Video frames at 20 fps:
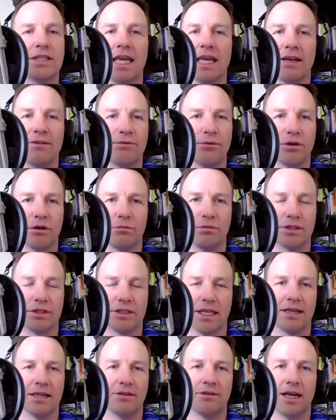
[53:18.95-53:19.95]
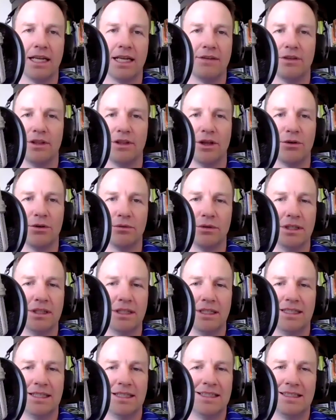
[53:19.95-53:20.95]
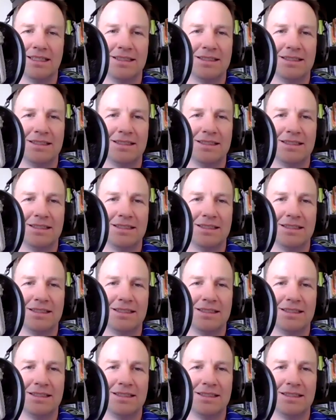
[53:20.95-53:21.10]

let's just take four percent, right? Even though